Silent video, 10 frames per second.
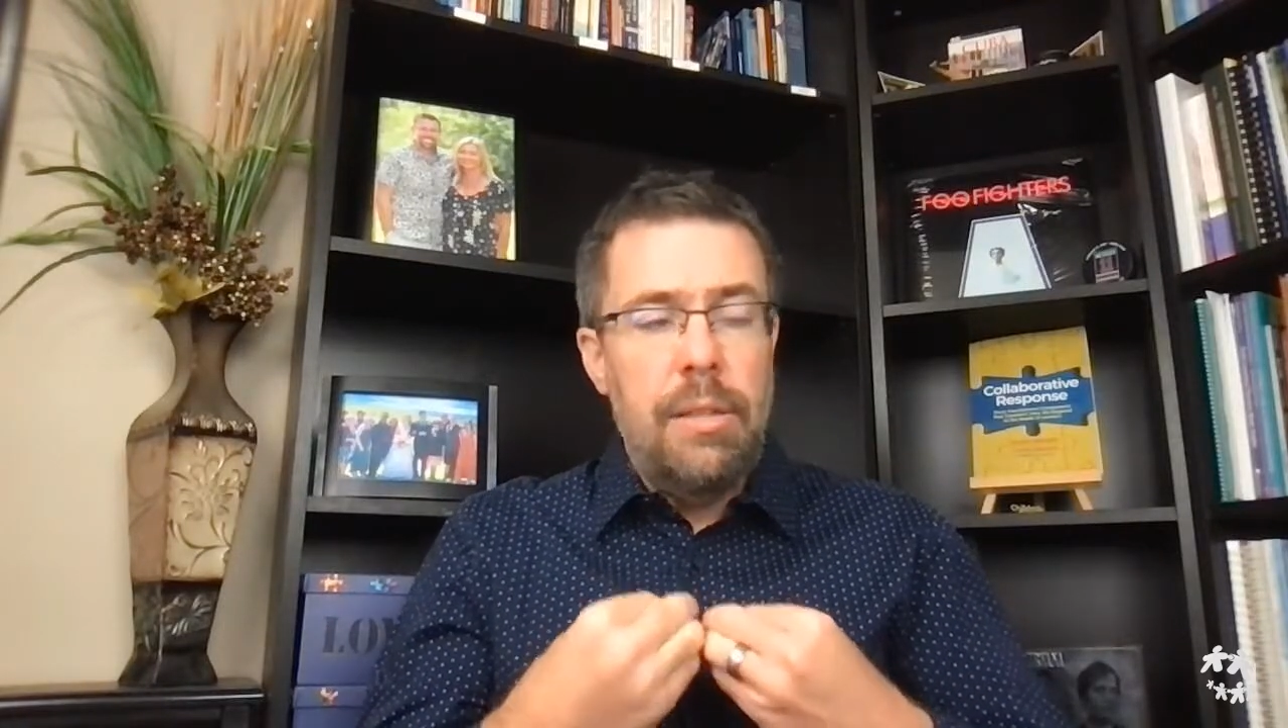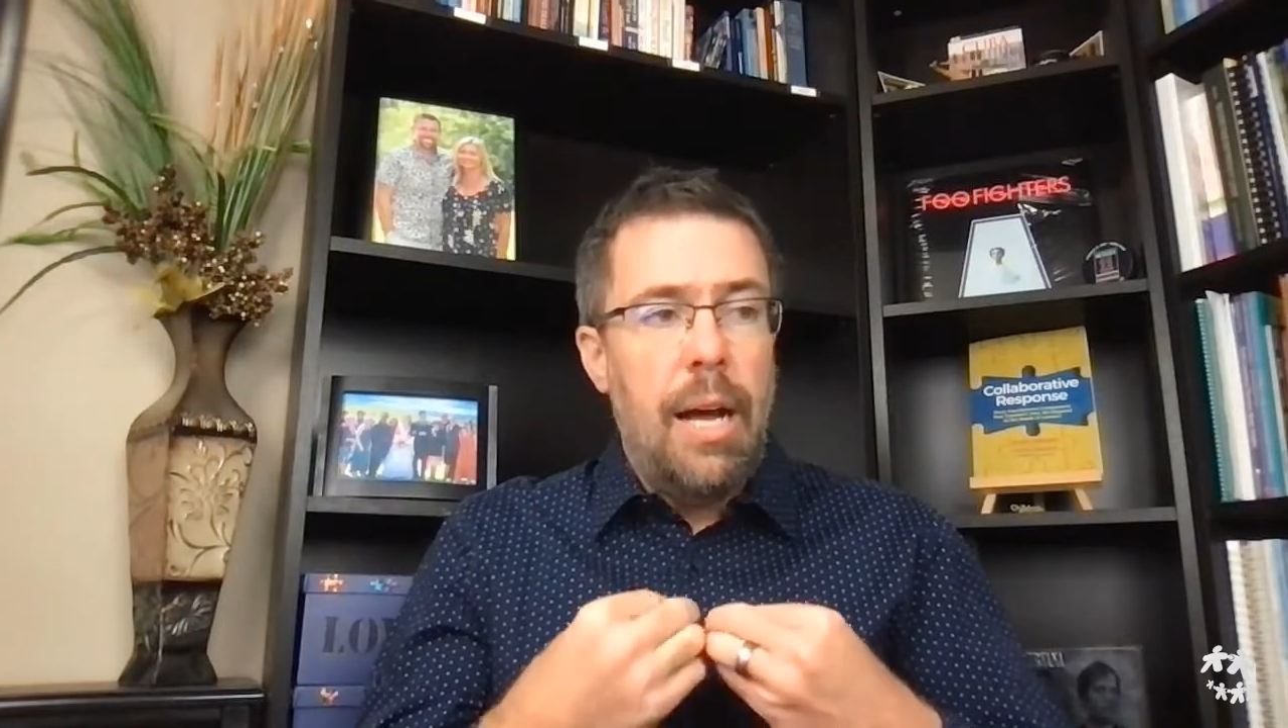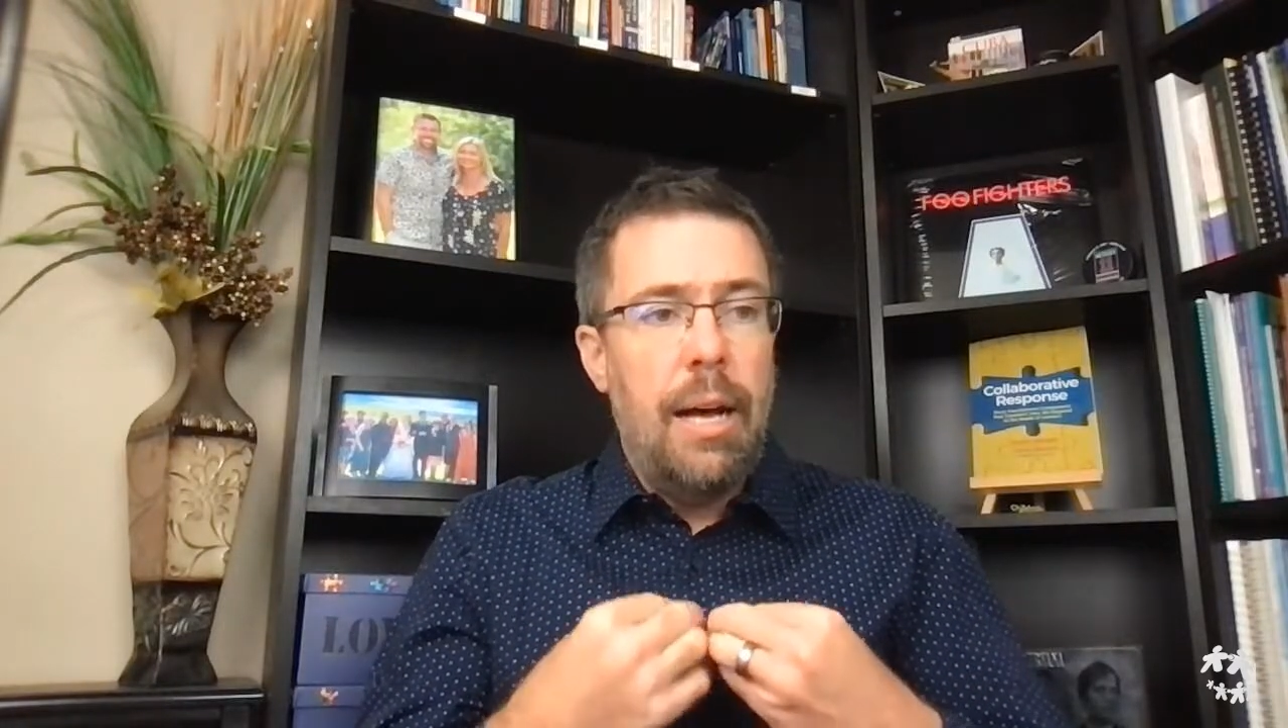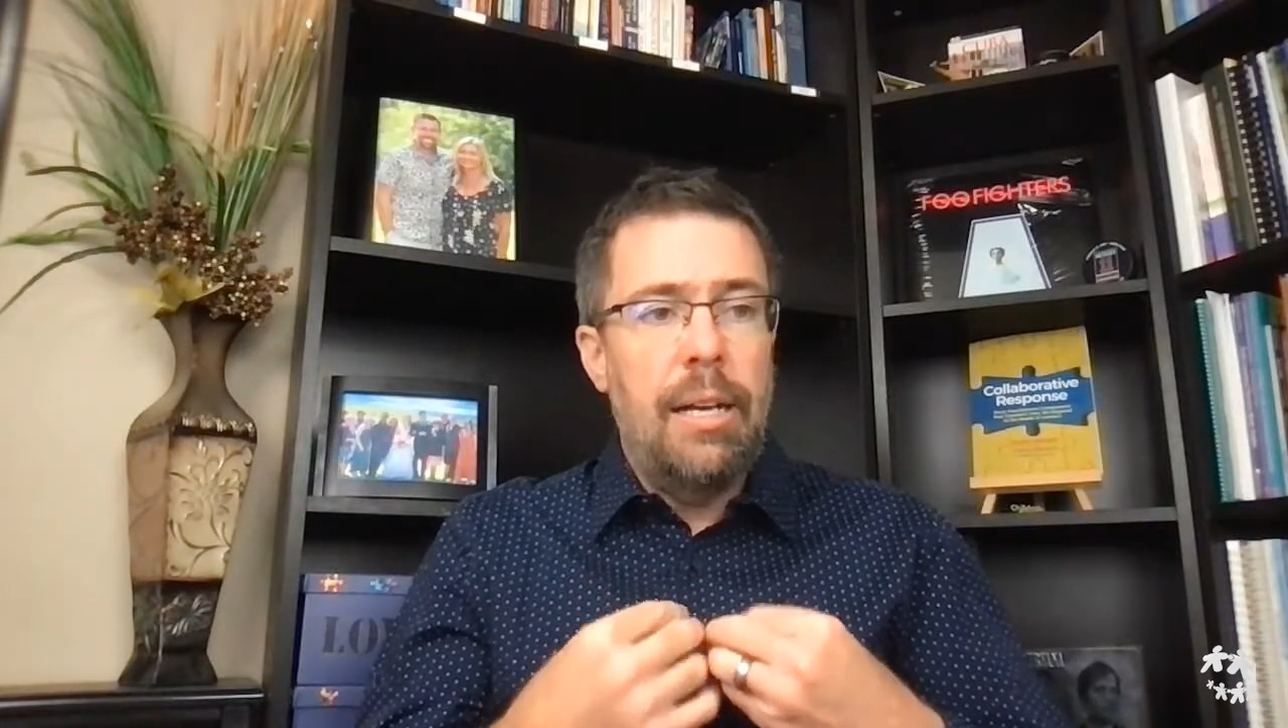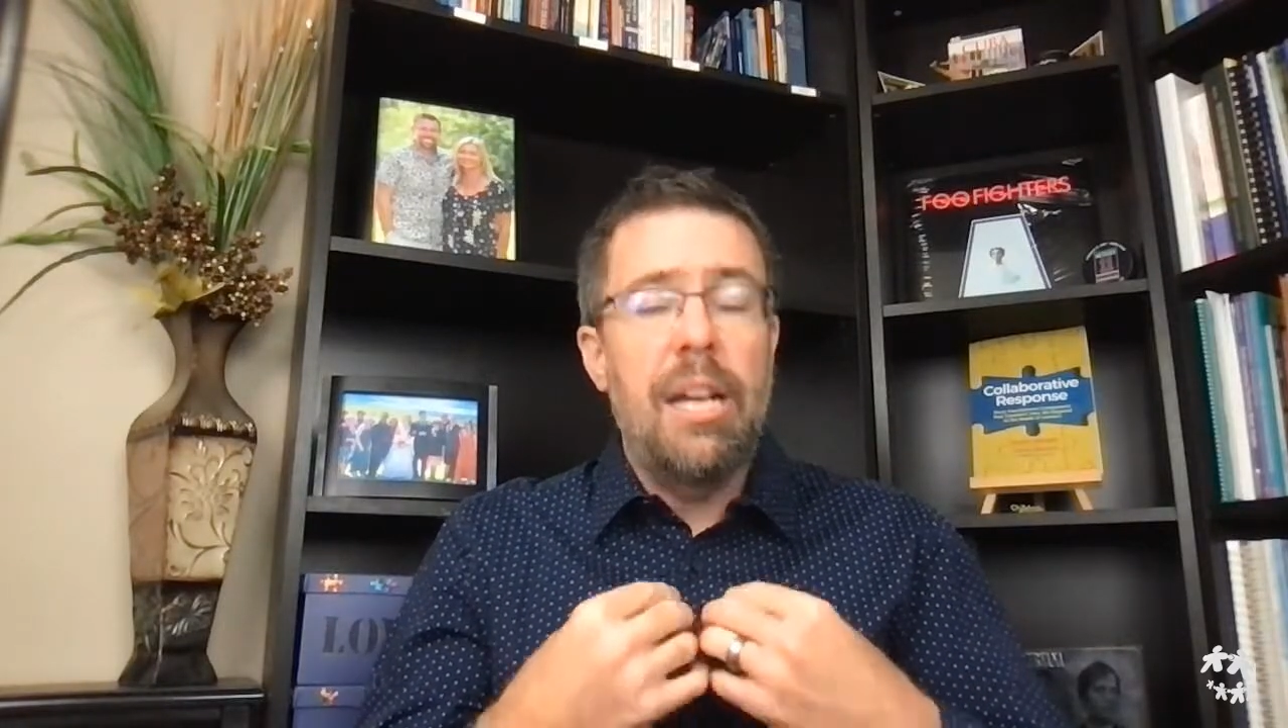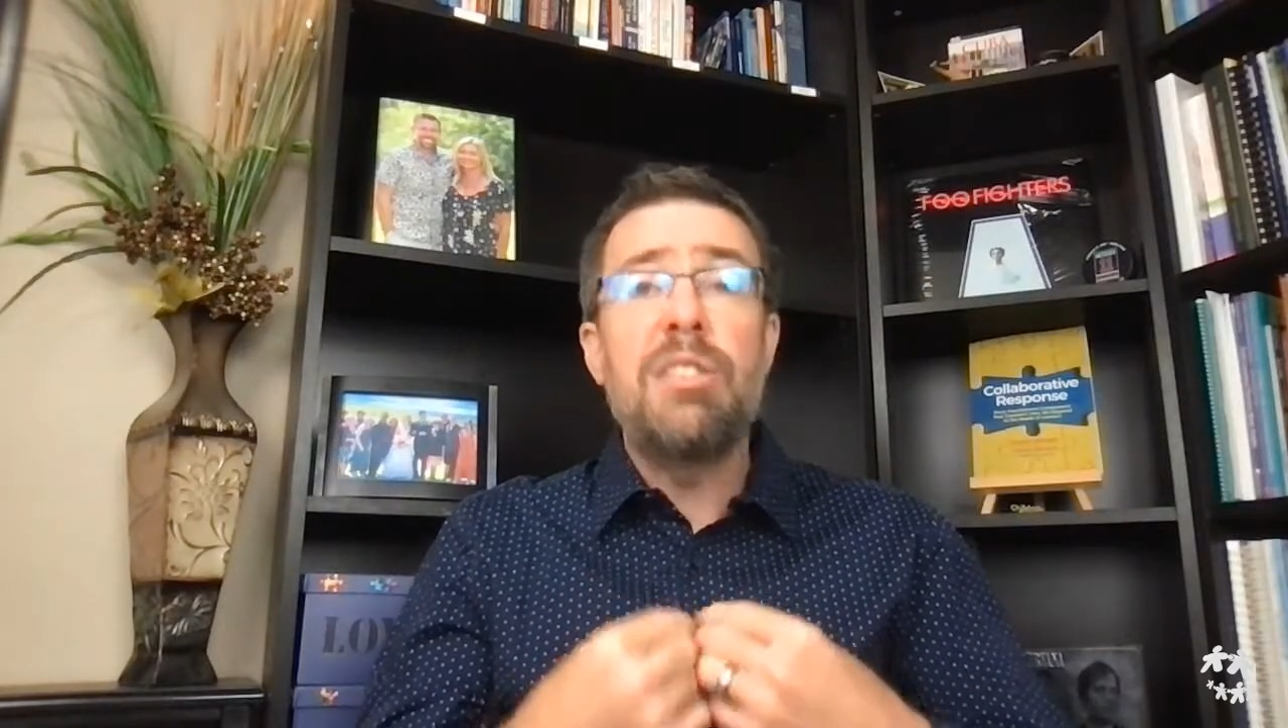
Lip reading: a